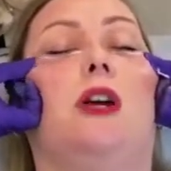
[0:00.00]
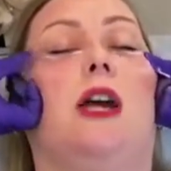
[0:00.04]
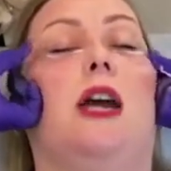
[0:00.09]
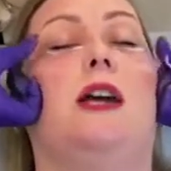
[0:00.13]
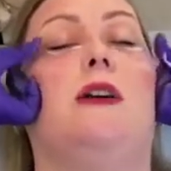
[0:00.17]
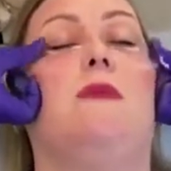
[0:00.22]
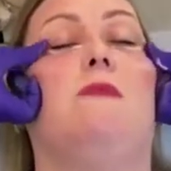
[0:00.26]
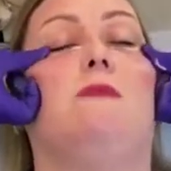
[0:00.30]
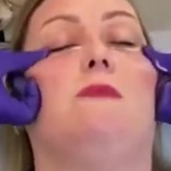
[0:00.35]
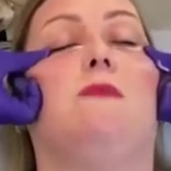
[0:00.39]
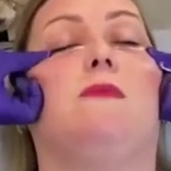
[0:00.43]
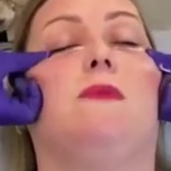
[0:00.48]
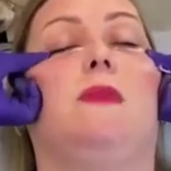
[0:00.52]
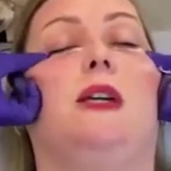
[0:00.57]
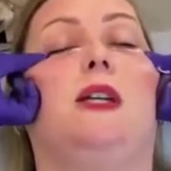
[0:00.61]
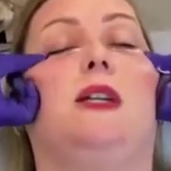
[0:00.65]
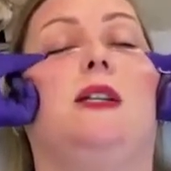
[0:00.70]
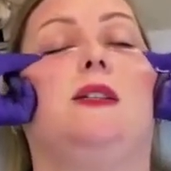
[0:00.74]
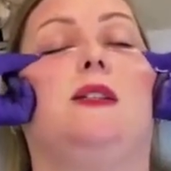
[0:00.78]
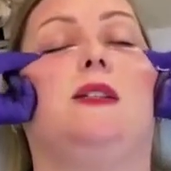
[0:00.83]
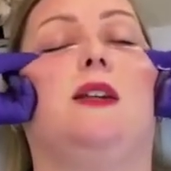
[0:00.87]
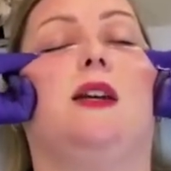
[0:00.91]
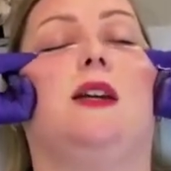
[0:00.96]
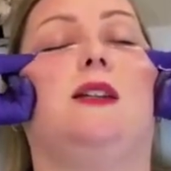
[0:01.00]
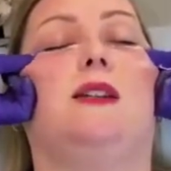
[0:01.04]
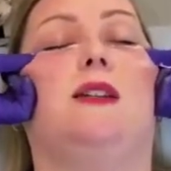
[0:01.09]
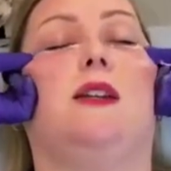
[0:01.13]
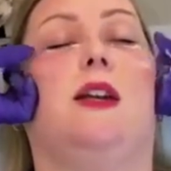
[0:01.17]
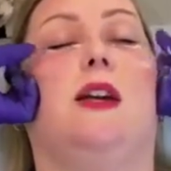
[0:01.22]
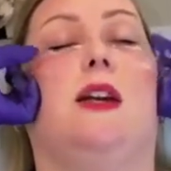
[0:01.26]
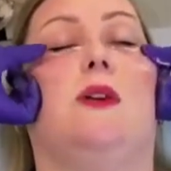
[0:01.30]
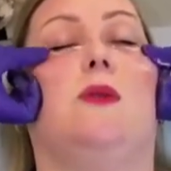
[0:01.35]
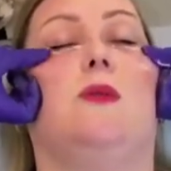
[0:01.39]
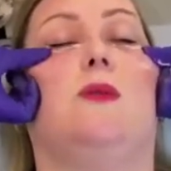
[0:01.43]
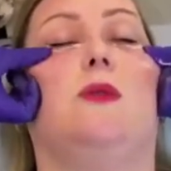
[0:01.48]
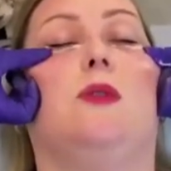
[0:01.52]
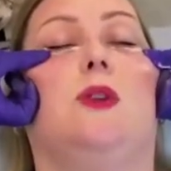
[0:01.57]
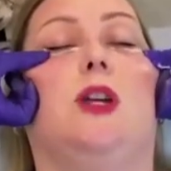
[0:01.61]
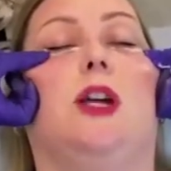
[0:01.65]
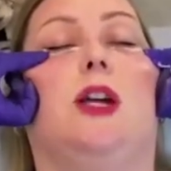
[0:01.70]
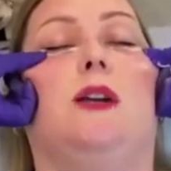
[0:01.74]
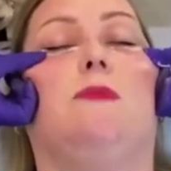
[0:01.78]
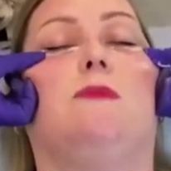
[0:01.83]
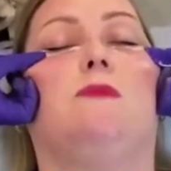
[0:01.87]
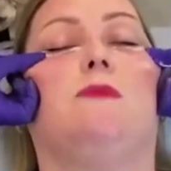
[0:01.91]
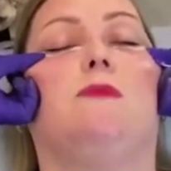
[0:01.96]
Okay, inside to out,
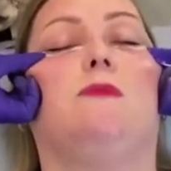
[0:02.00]
okay.